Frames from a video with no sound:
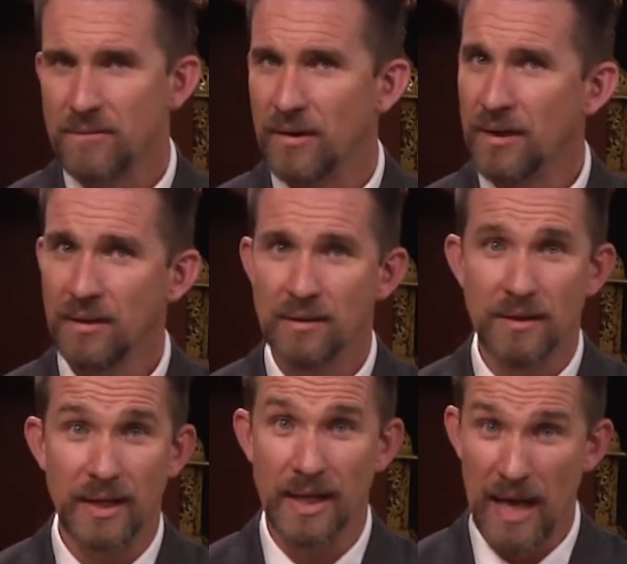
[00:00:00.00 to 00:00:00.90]
Friend,
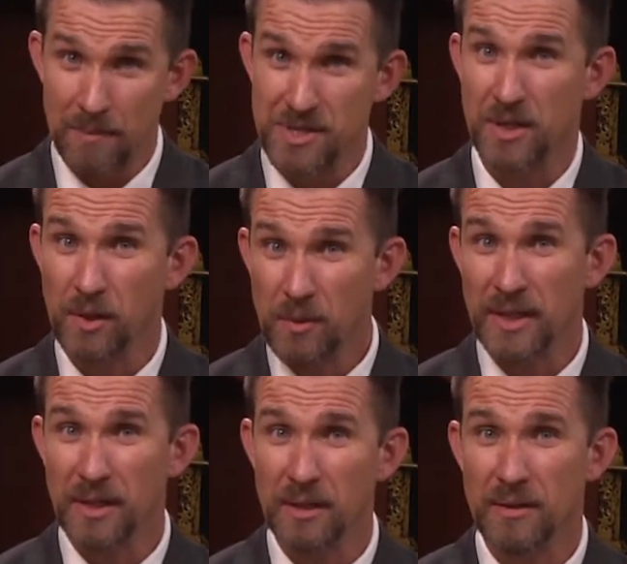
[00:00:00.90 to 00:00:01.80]
it
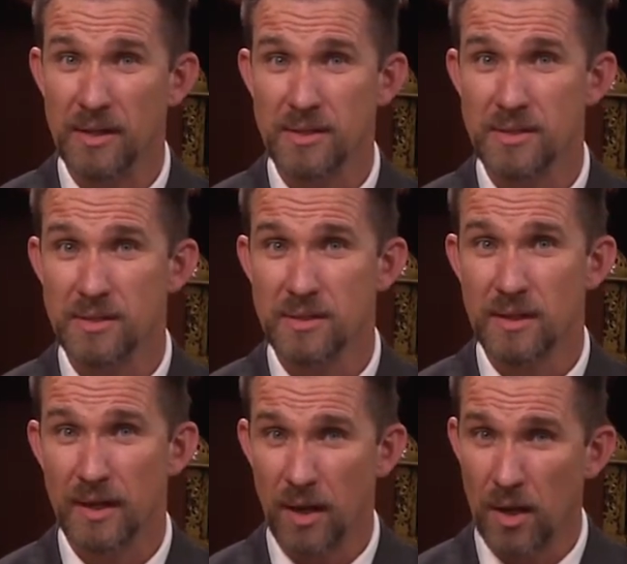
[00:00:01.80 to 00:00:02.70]
absolutely does.
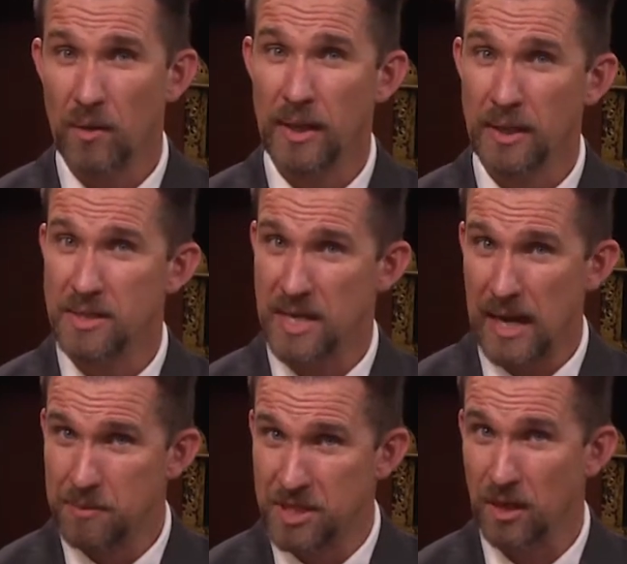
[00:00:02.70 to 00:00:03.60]
And not only does it
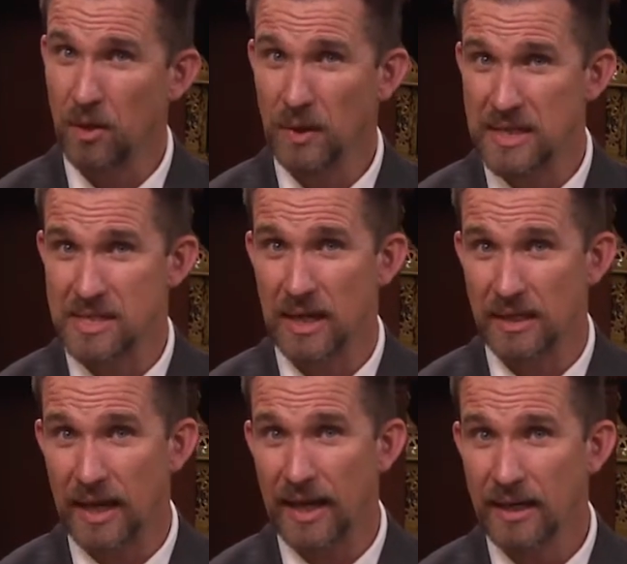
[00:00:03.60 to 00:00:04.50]
absolutely say
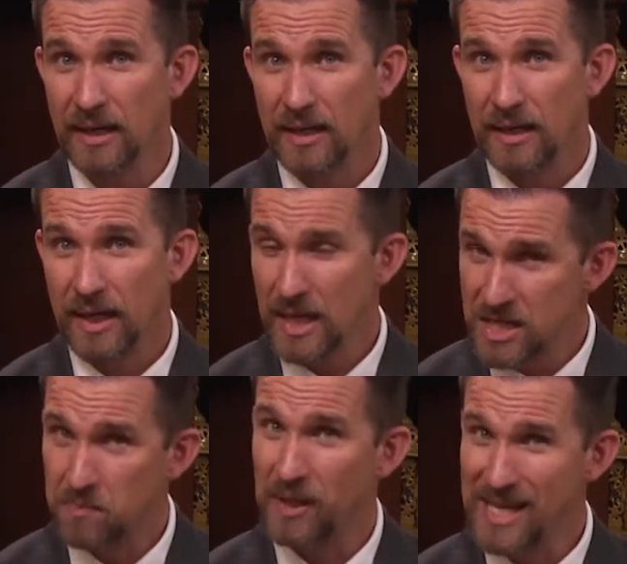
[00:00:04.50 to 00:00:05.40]
that, it
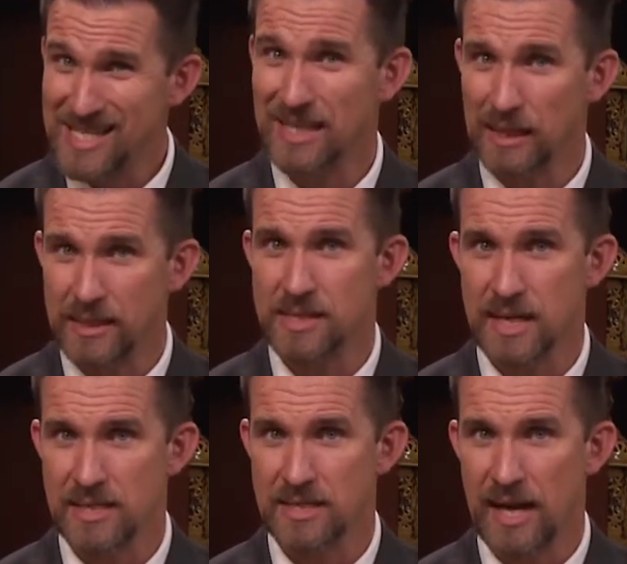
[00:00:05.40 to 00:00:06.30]
explicitly
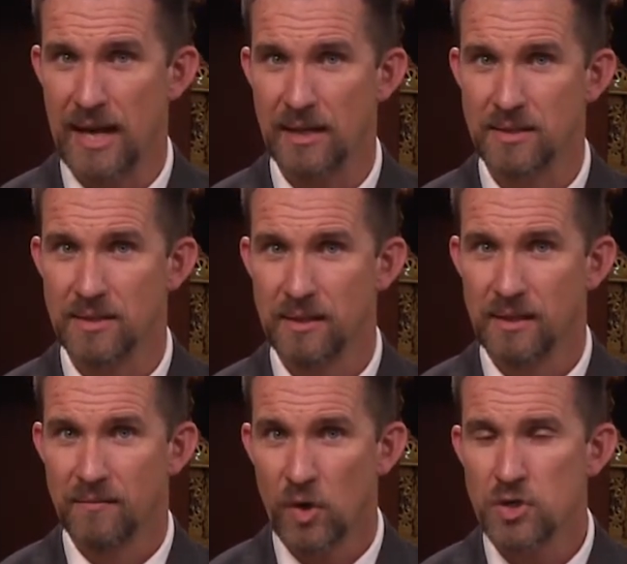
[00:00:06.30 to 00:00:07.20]
says that.
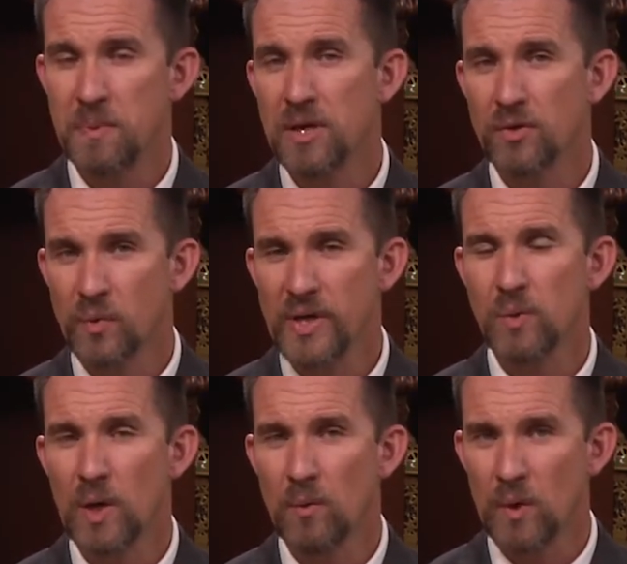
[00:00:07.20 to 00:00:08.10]
1 Peter
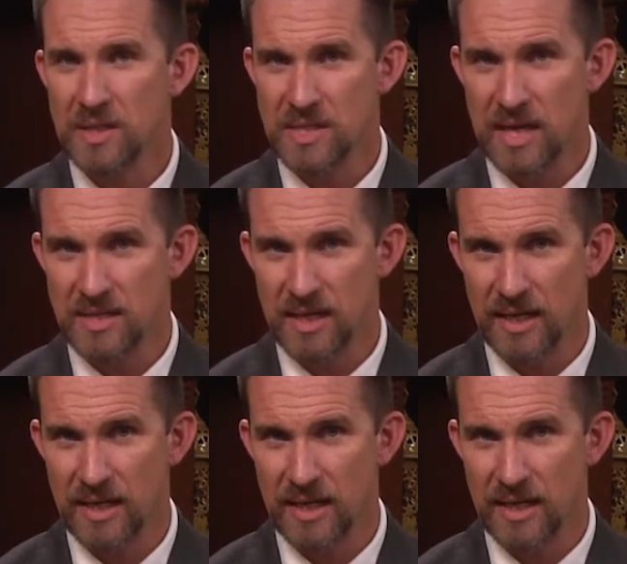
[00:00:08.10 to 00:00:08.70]
3.21 says